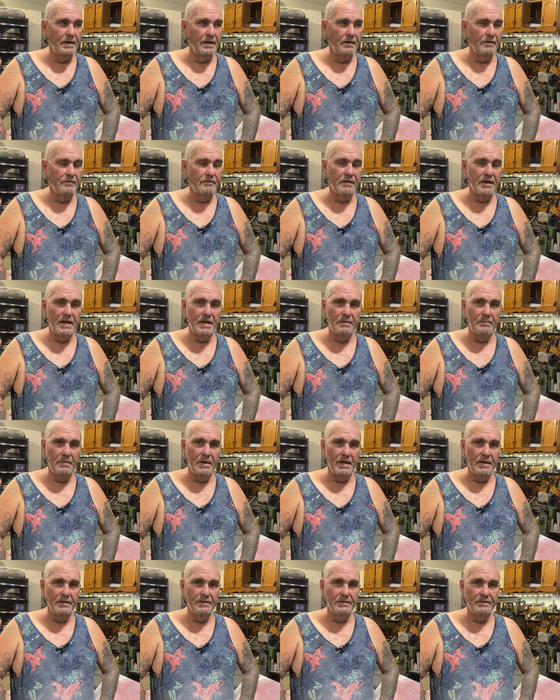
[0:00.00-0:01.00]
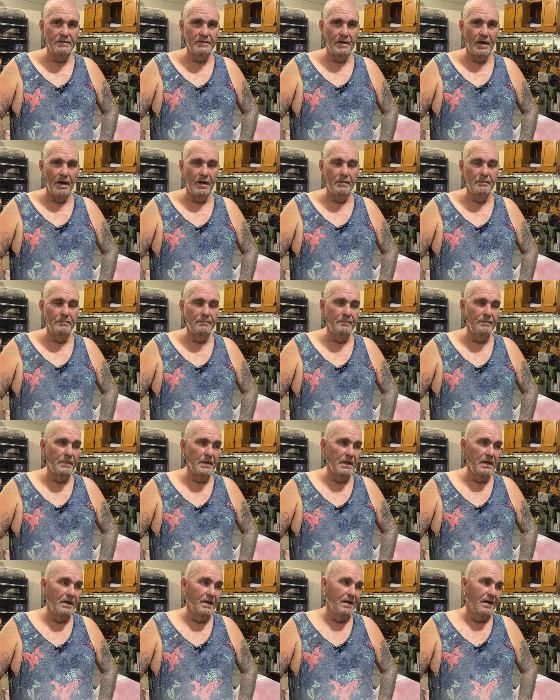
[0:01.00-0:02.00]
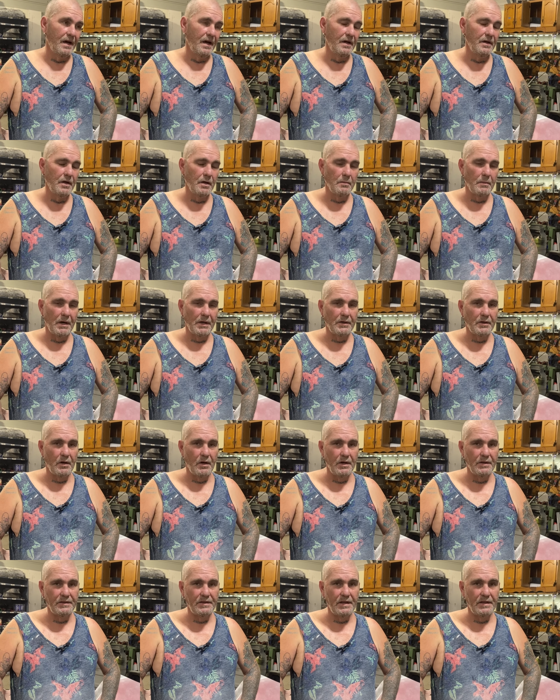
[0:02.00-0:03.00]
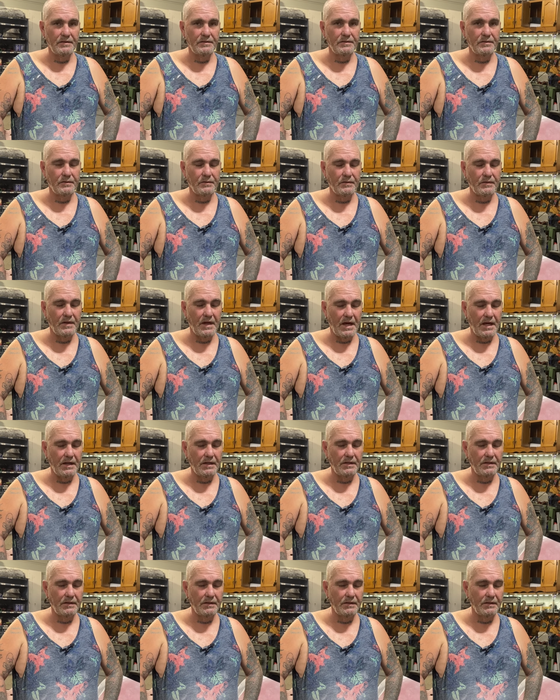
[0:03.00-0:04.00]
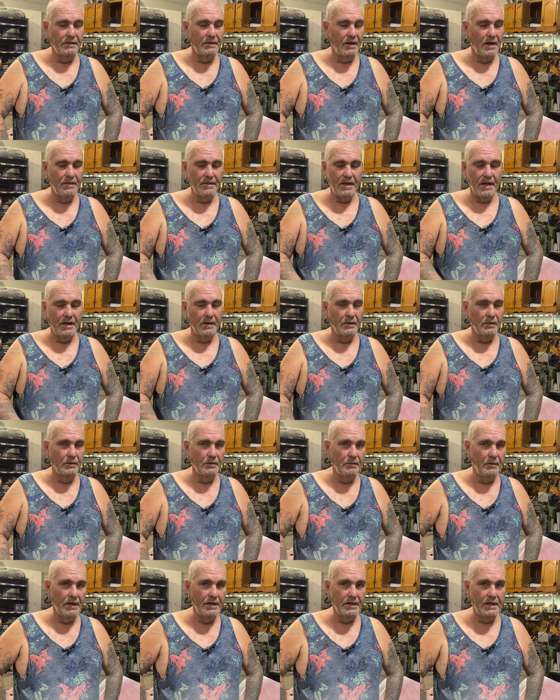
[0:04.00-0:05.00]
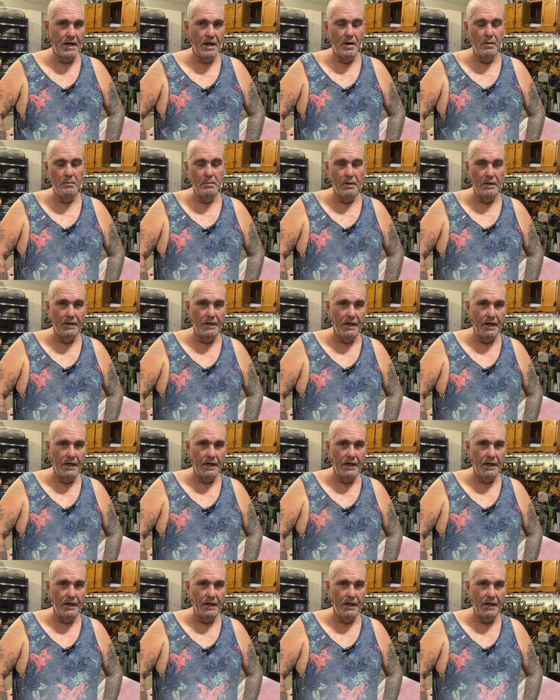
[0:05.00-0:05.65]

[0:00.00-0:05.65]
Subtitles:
fan base up. I know my content's not that good right now, but